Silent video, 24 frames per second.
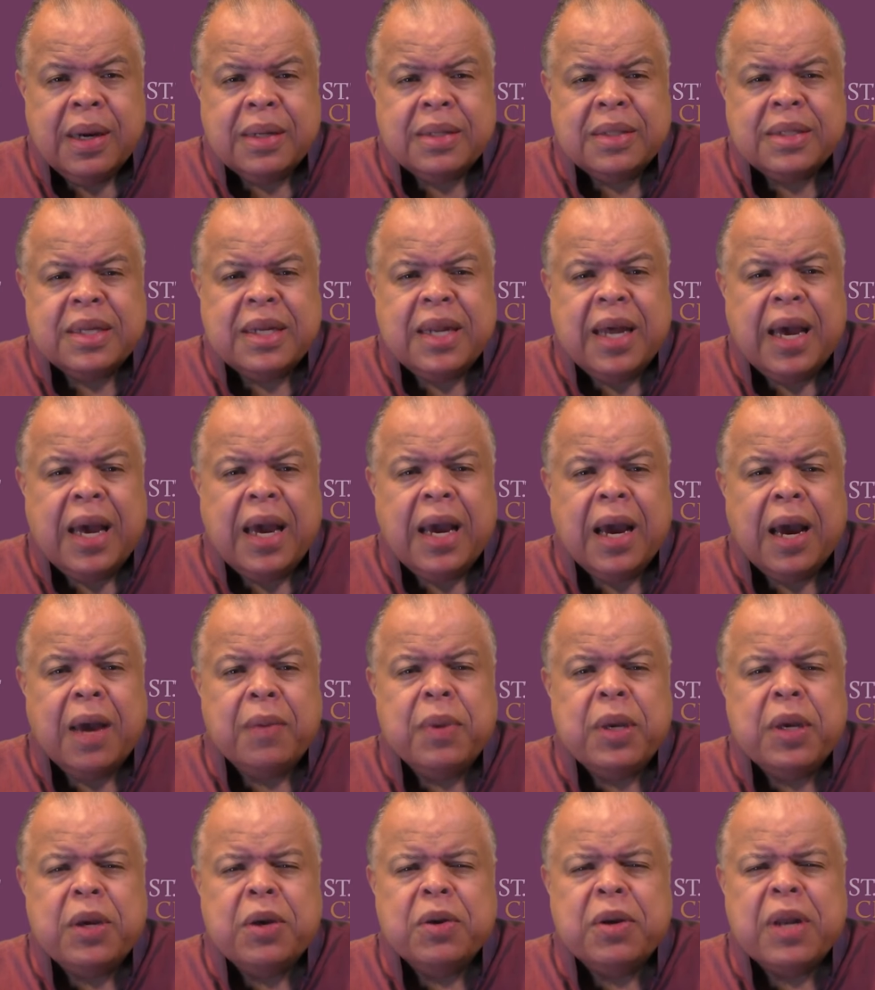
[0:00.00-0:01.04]
Today, I'm
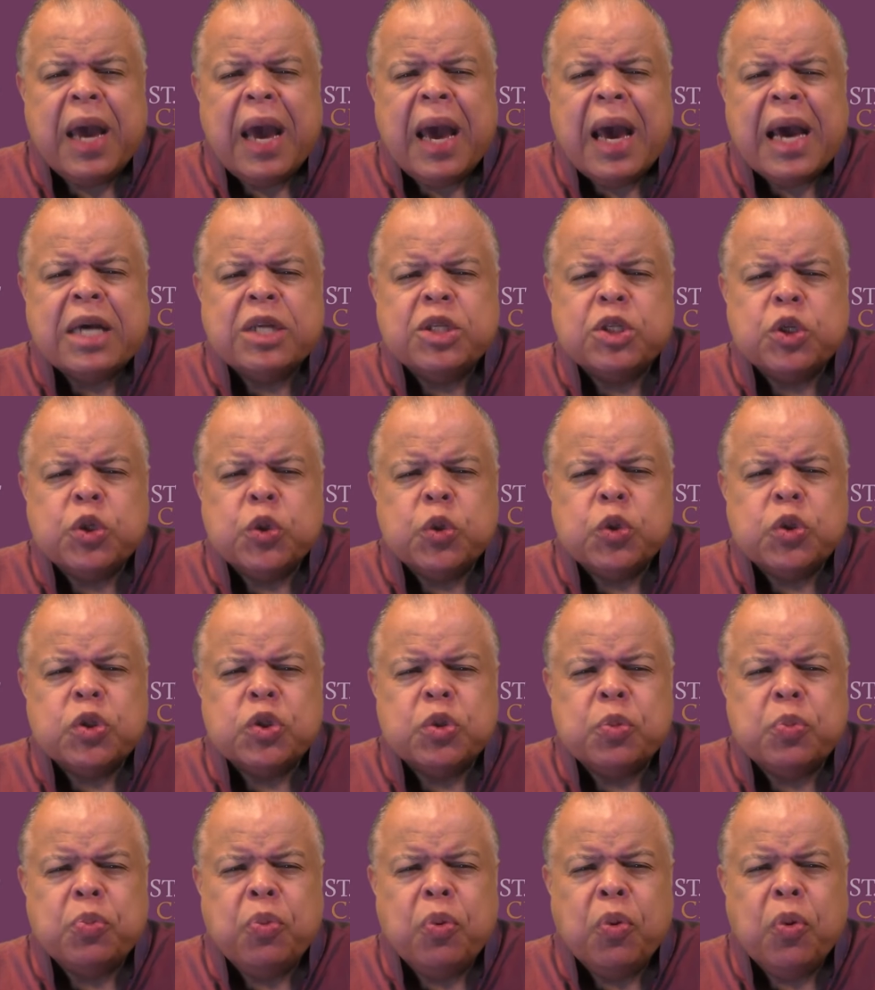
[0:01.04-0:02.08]
here to ask your
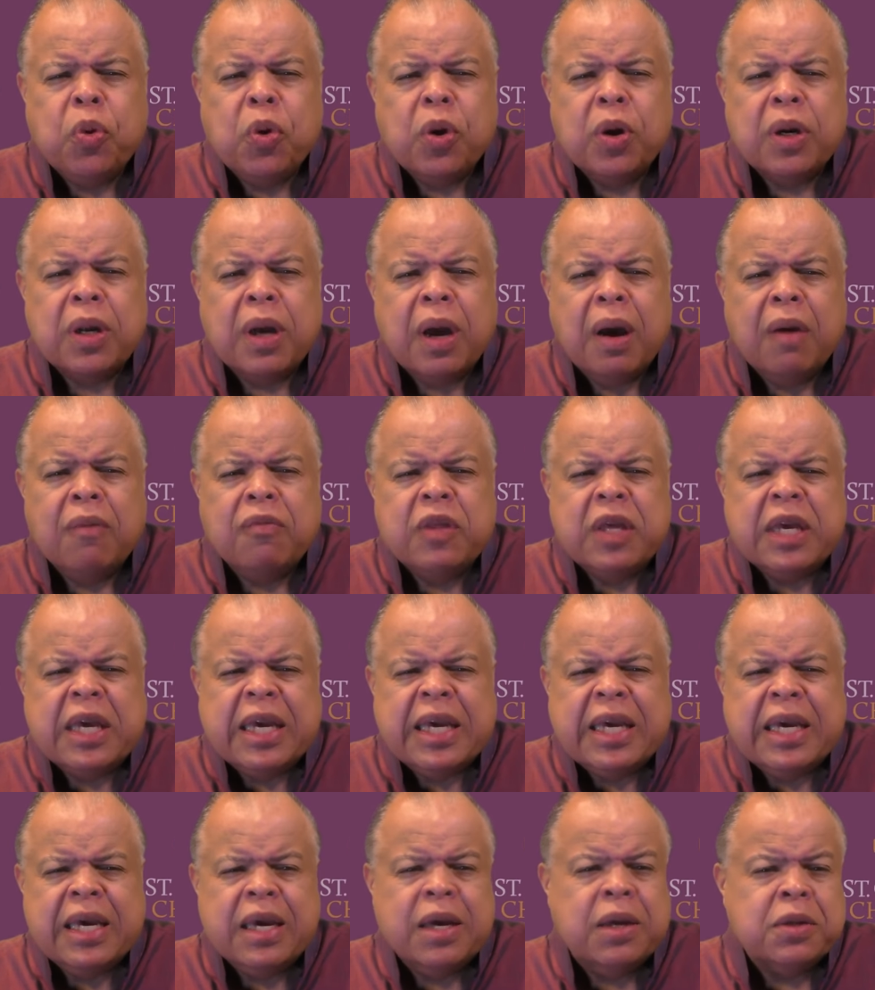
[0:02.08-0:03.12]
support of the
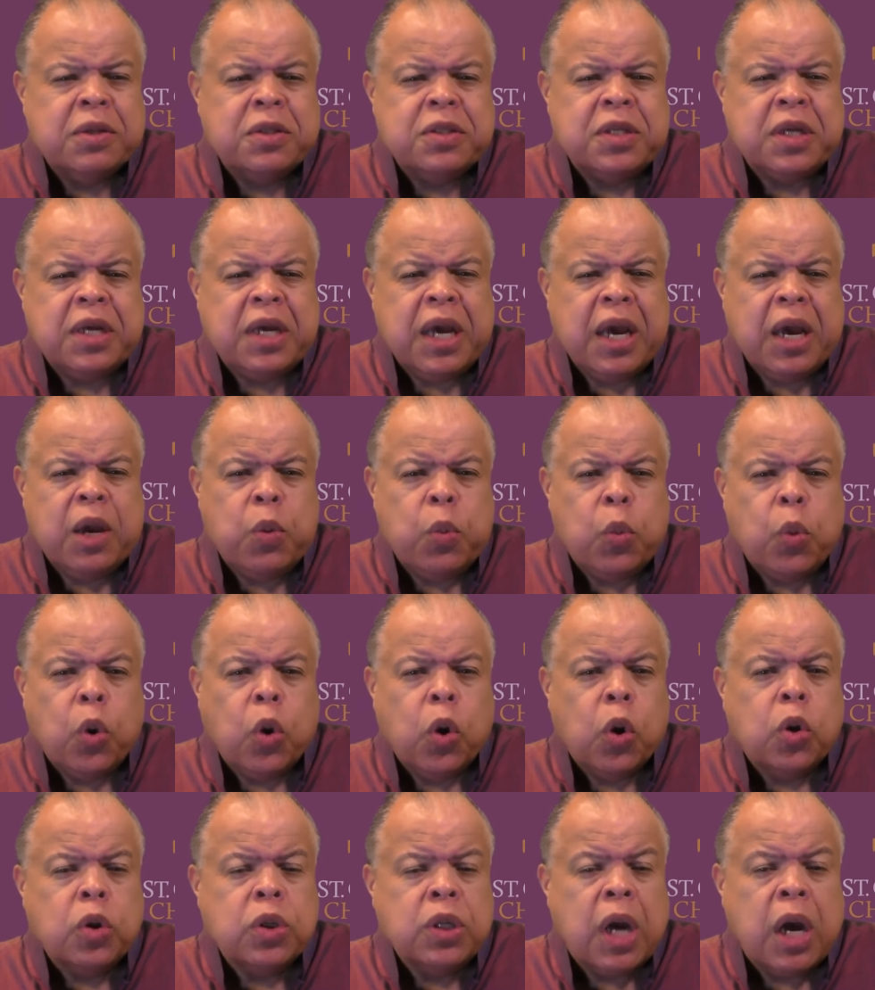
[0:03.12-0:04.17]
ELCA
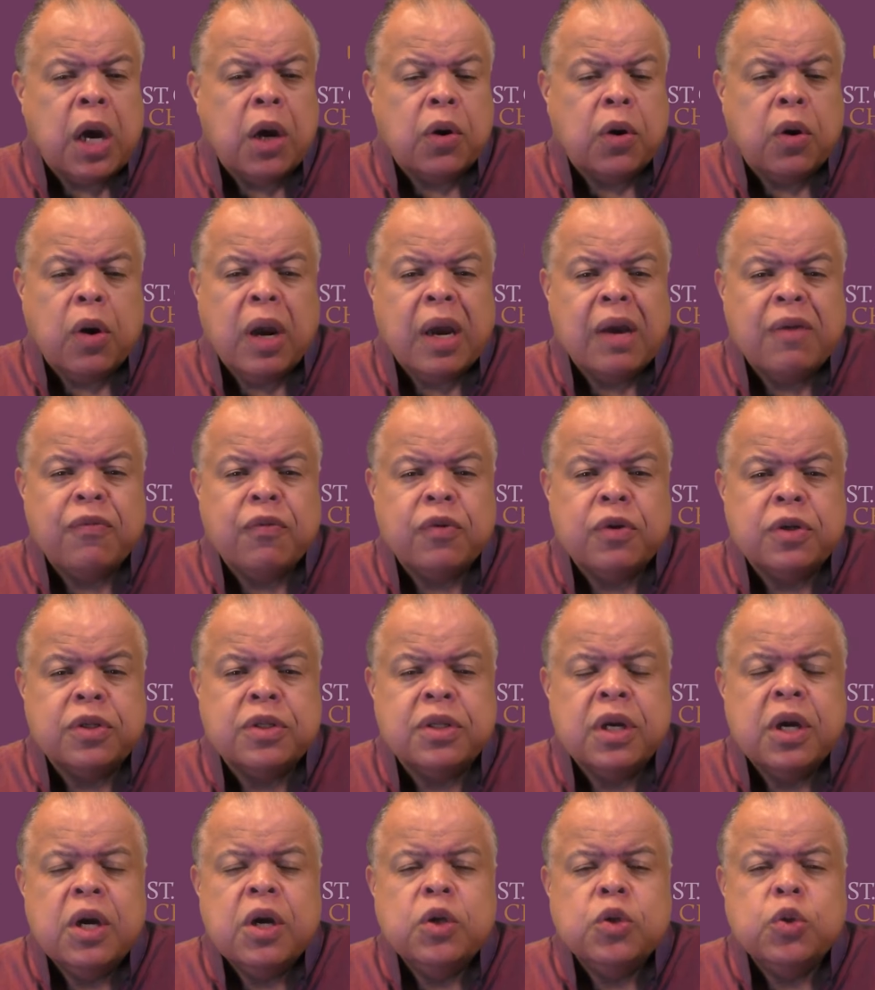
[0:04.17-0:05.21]
World Hunger efforts
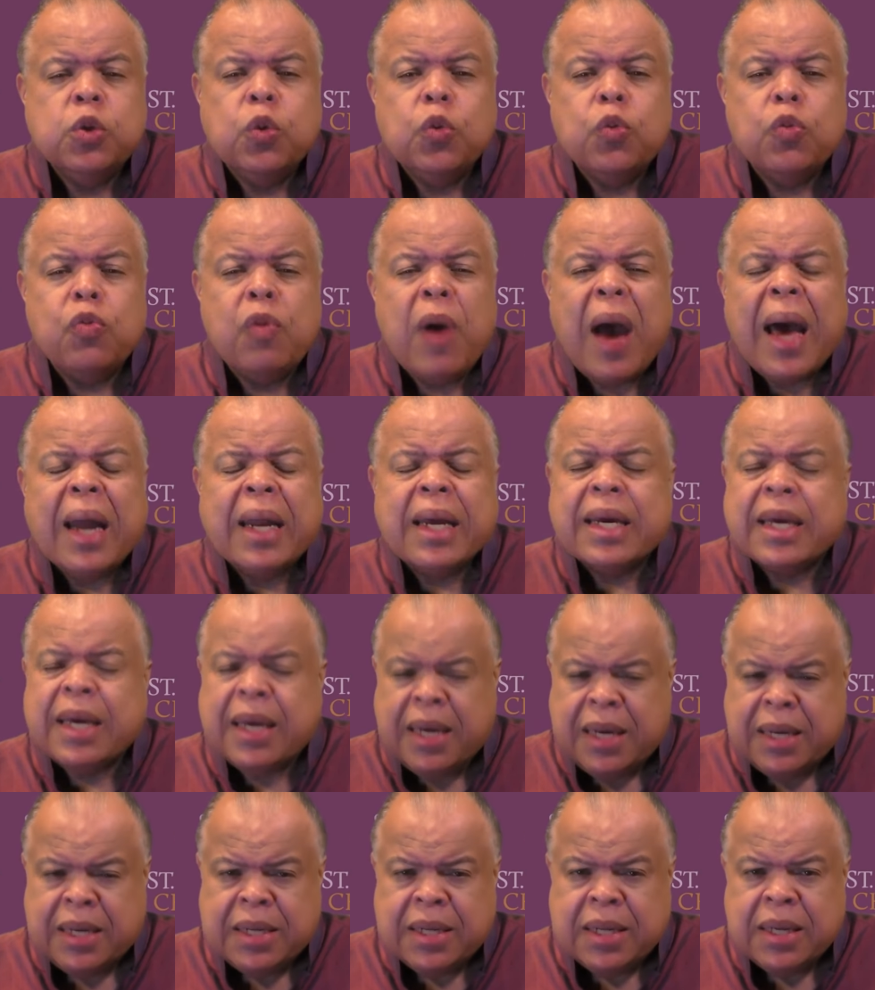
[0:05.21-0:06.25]
to
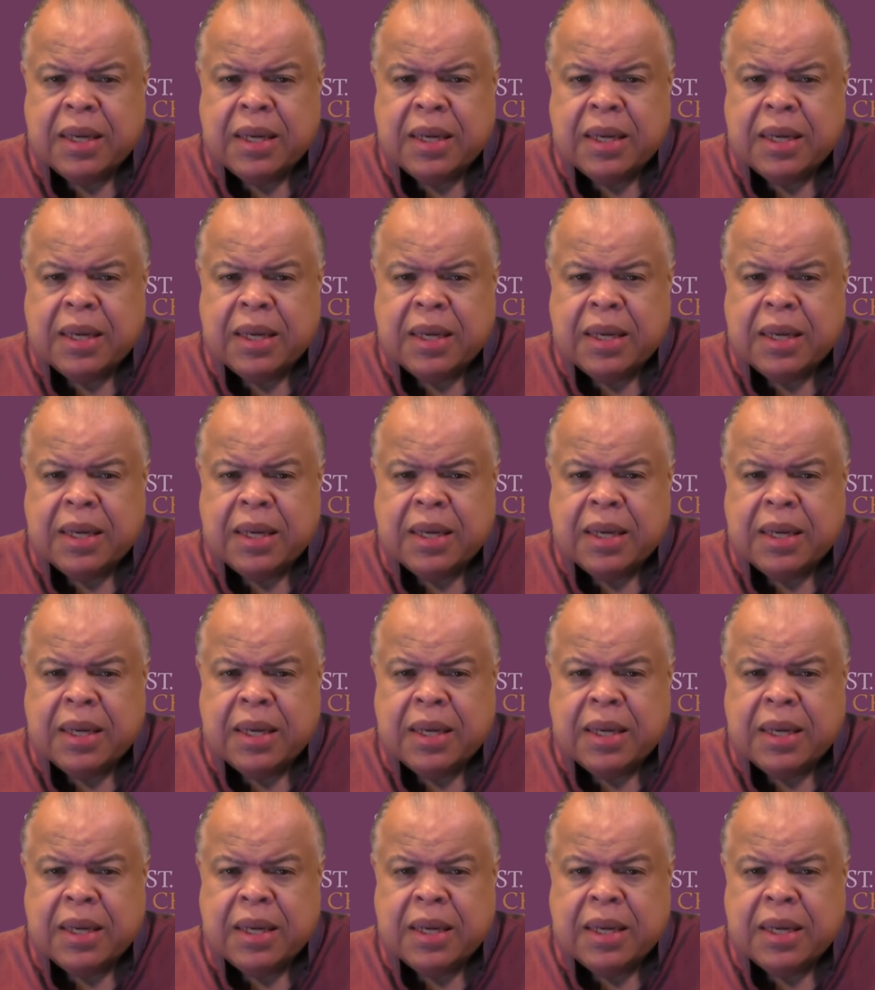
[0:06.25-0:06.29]
eradicate